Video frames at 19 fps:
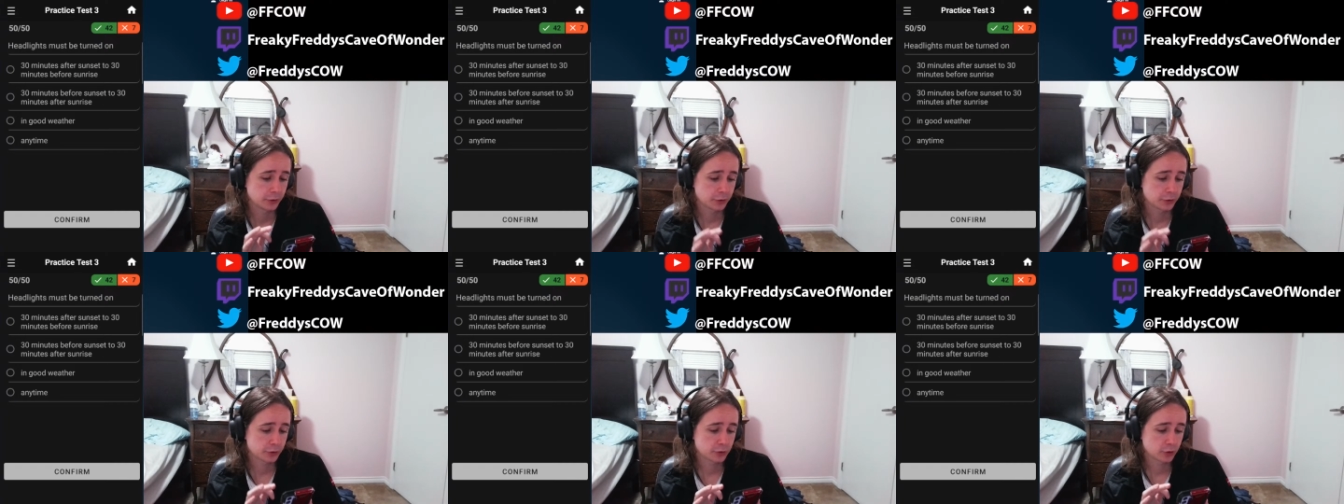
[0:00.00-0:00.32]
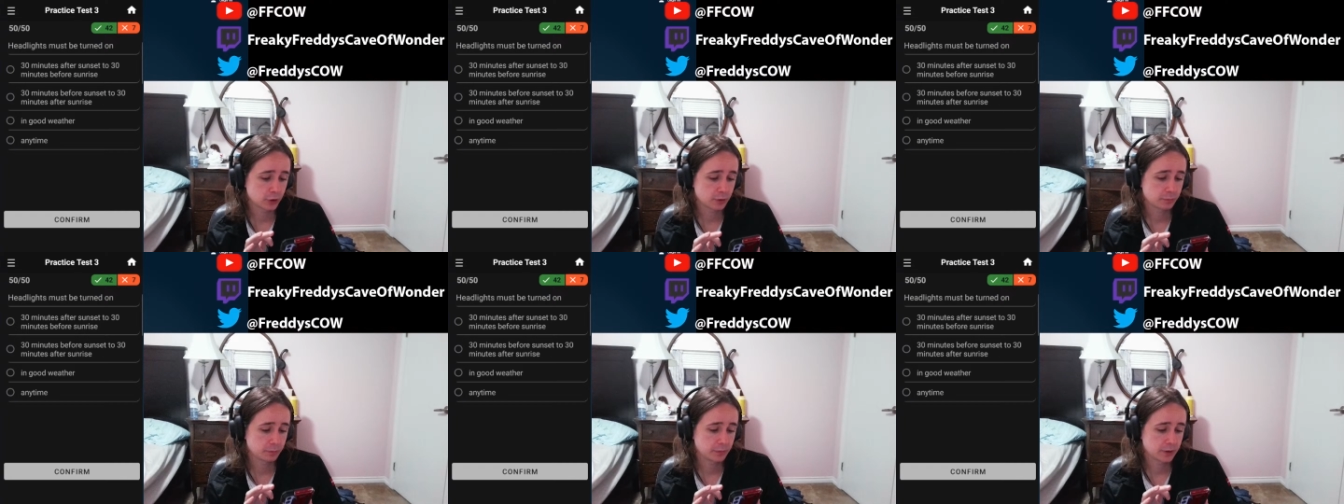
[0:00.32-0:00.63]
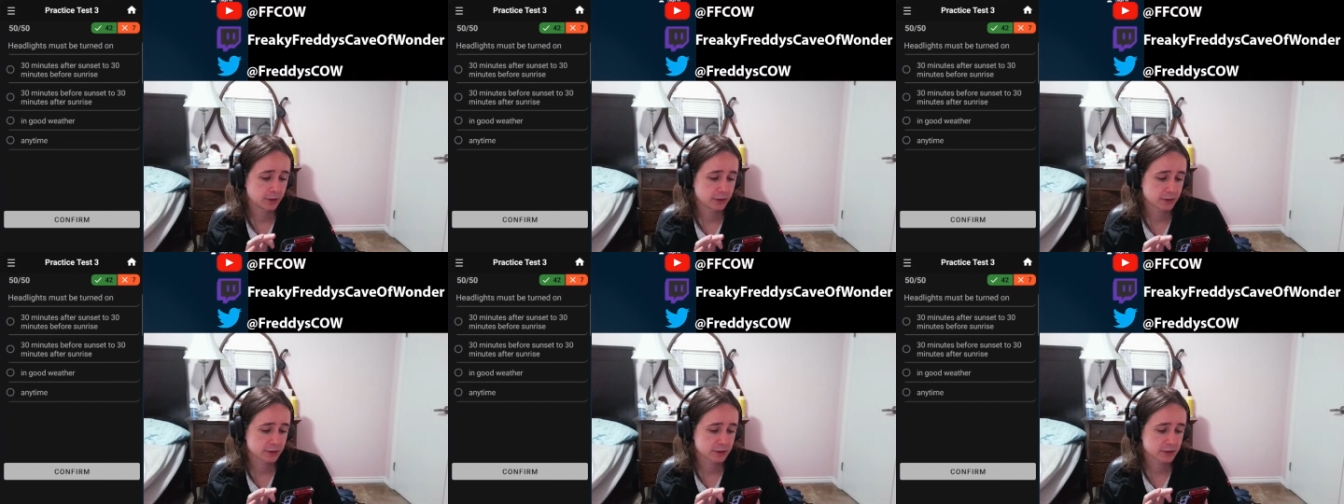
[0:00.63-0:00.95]
30
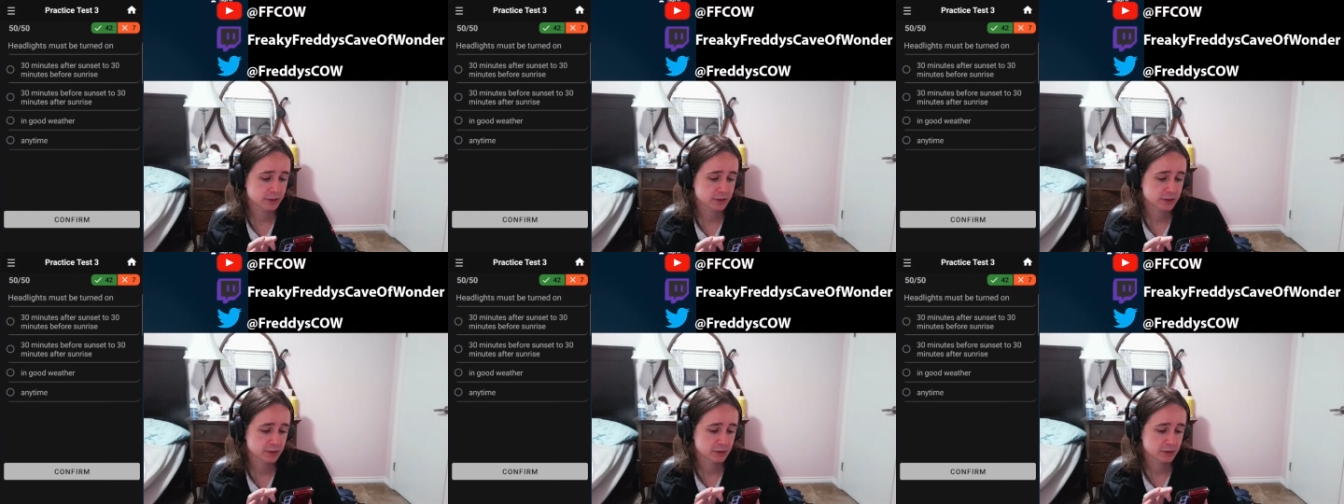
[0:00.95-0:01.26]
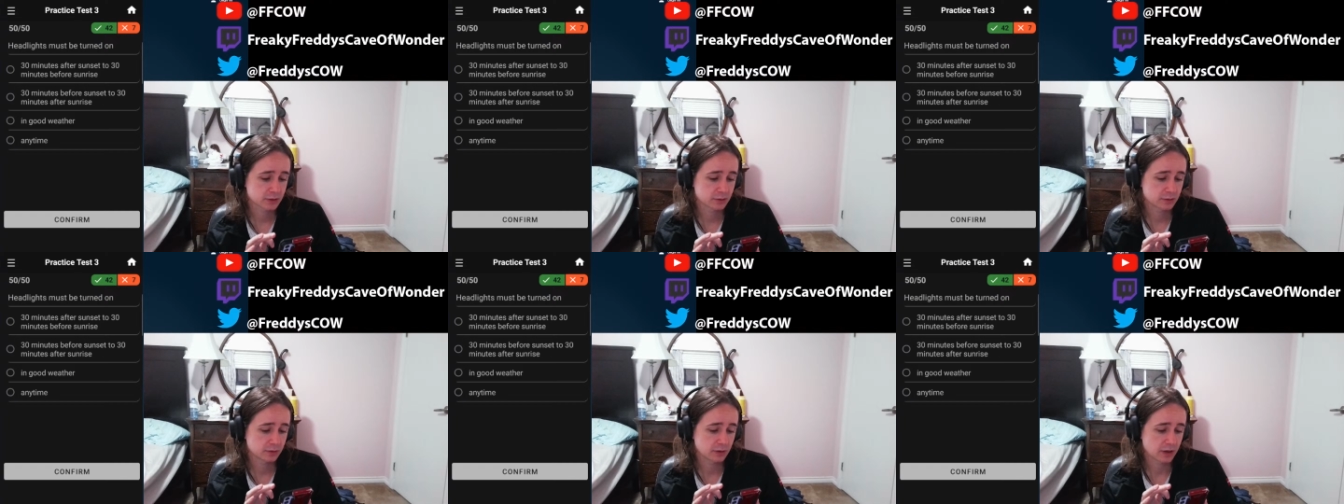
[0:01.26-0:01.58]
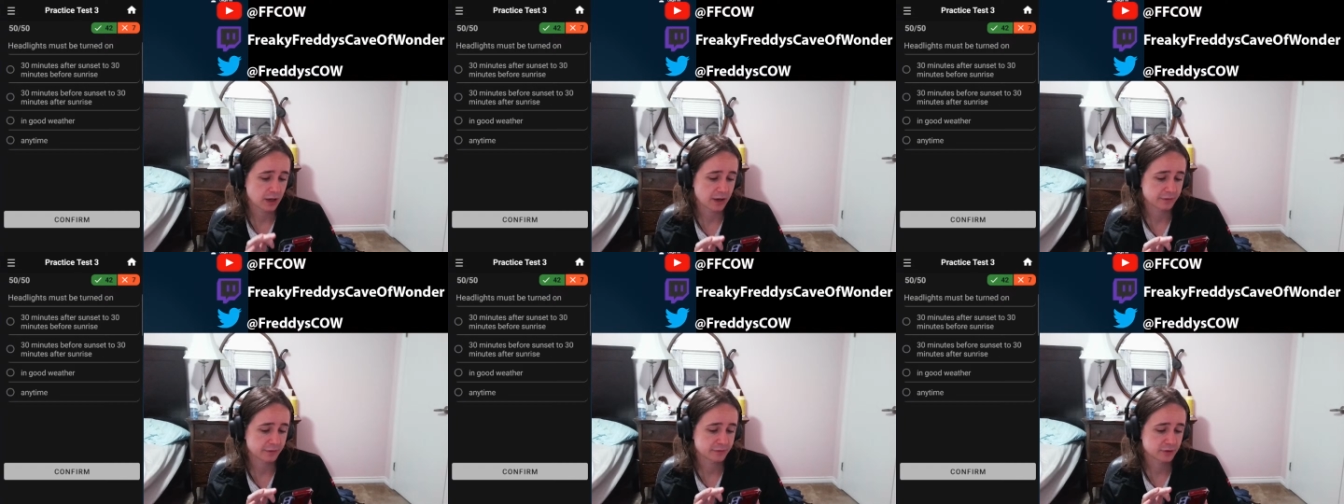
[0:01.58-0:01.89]
minutes
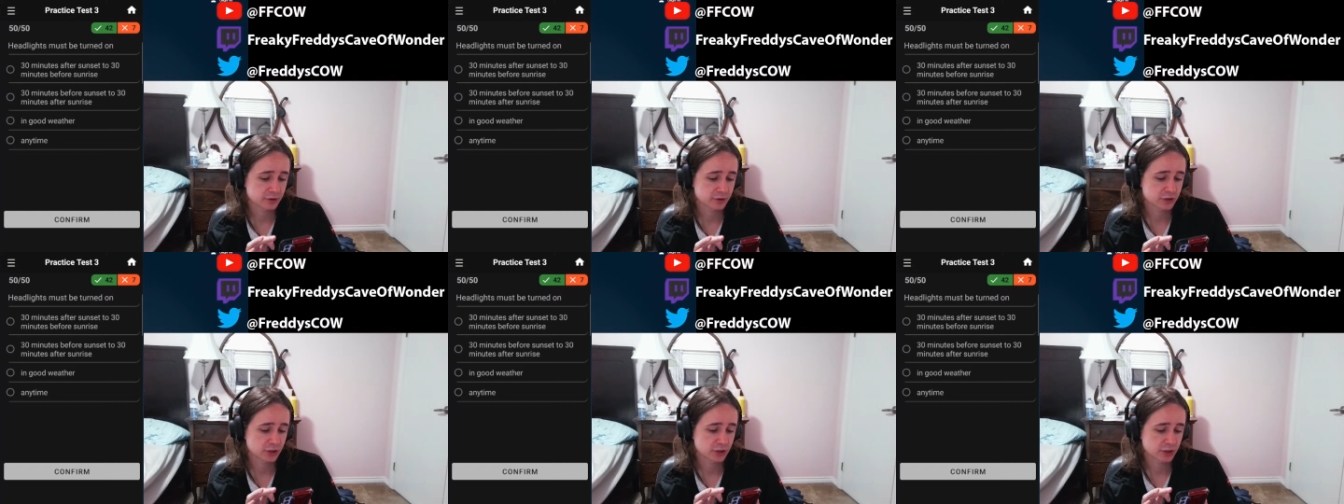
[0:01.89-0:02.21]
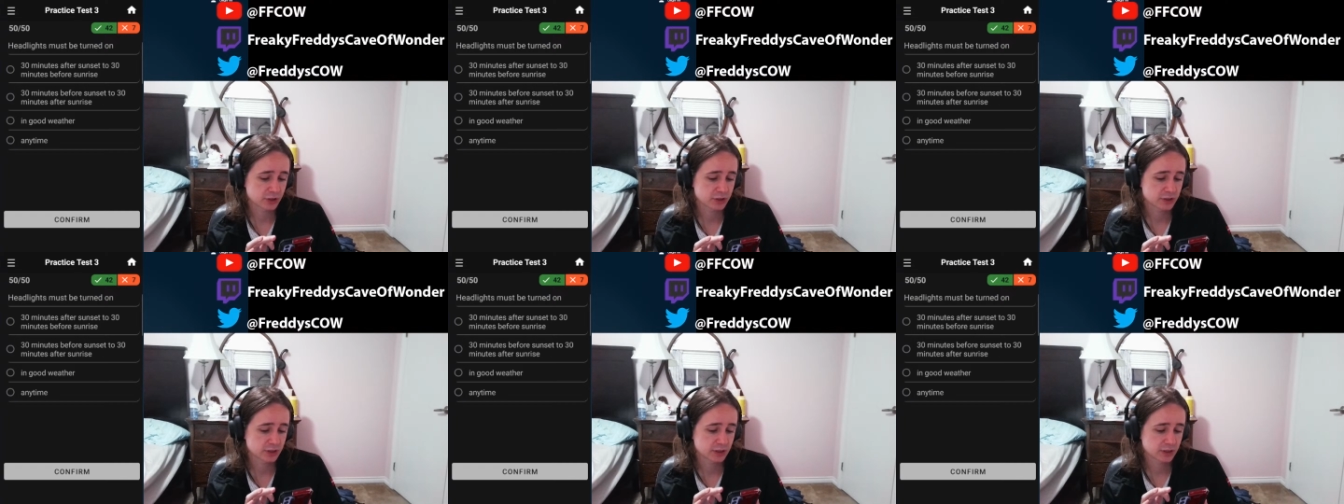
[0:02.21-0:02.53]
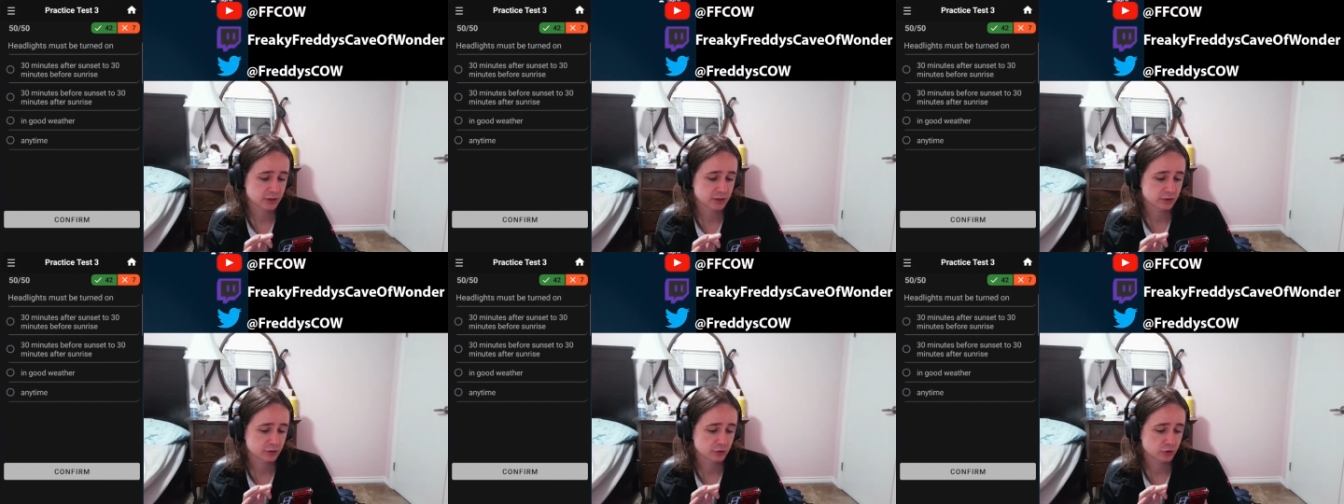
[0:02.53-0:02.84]
after sunset